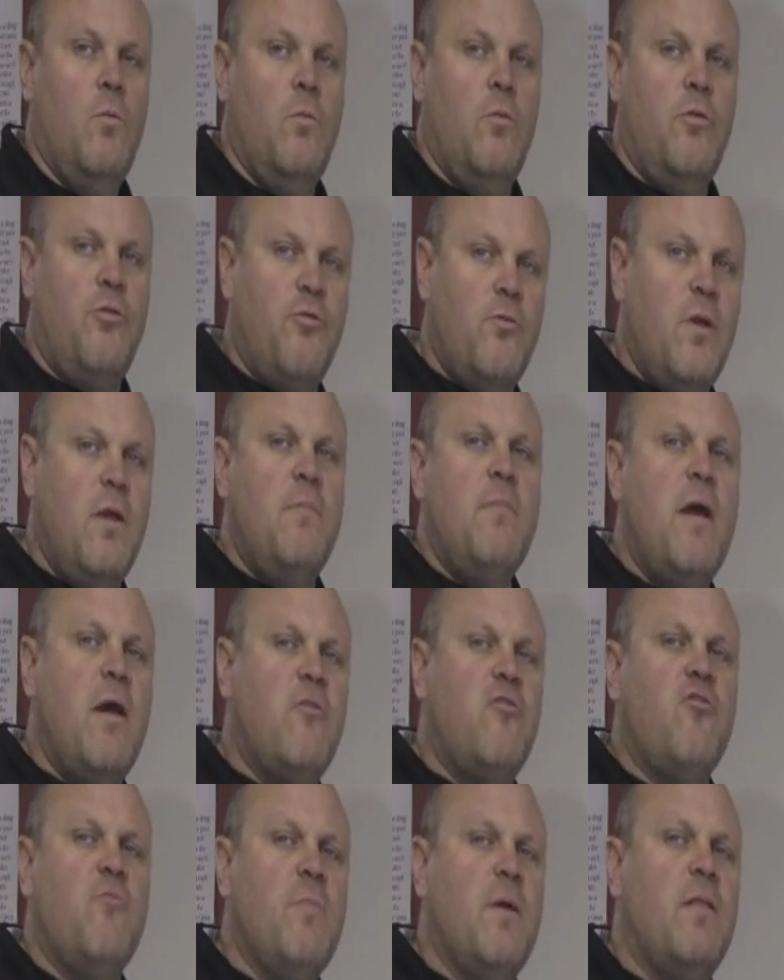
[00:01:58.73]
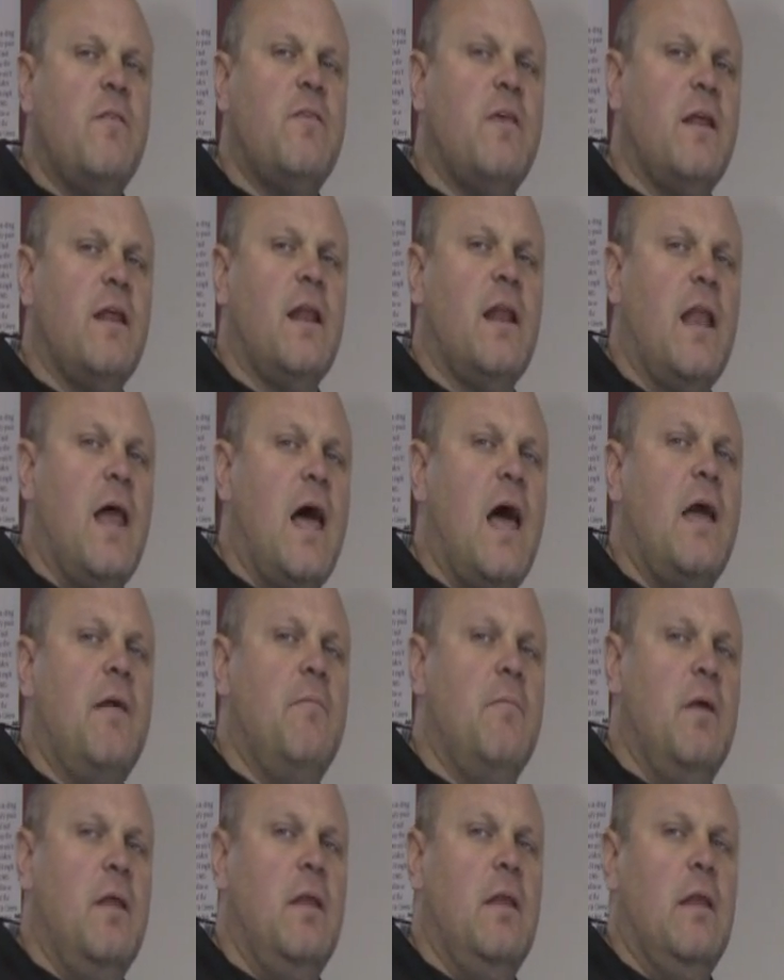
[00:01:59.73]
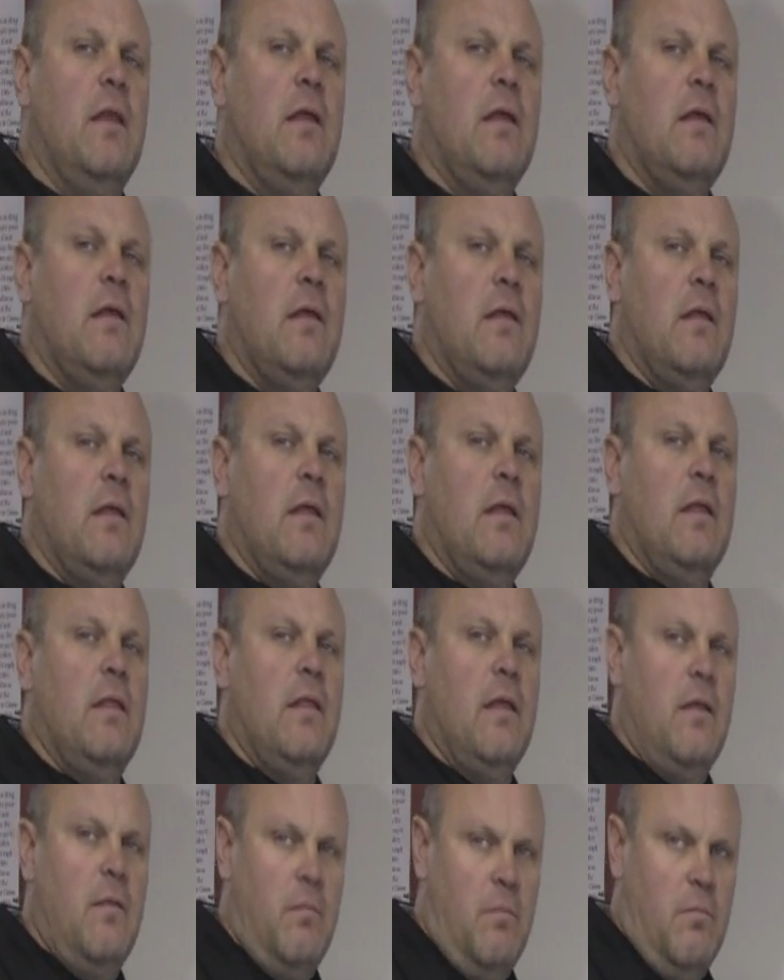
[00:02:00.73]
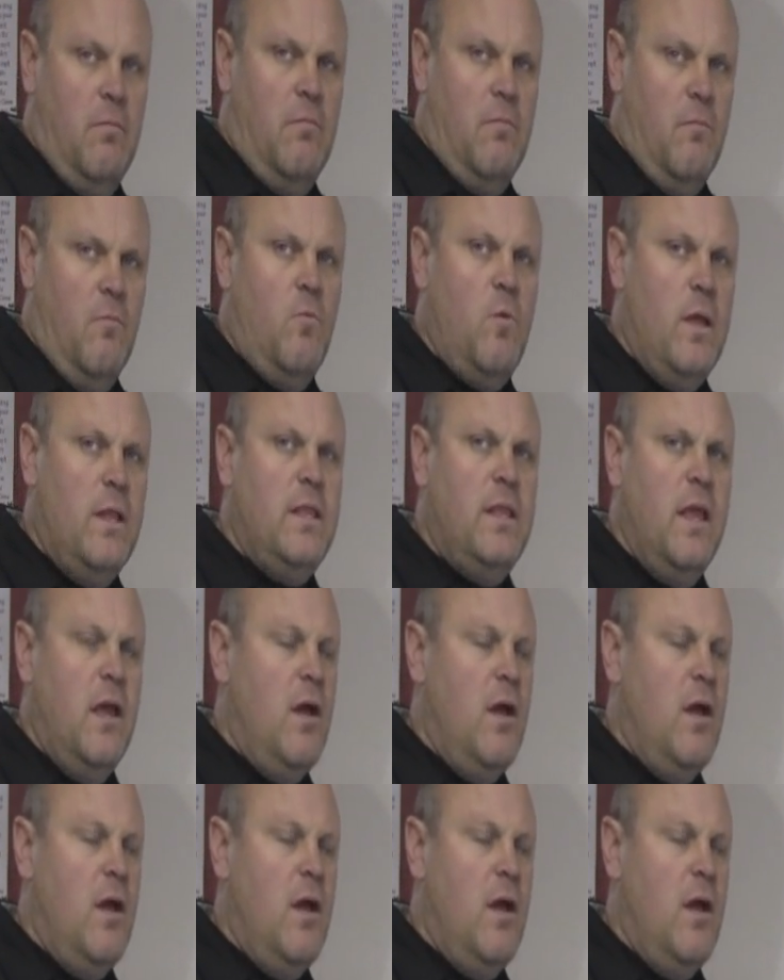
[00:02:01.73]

The three measurements in alignment that we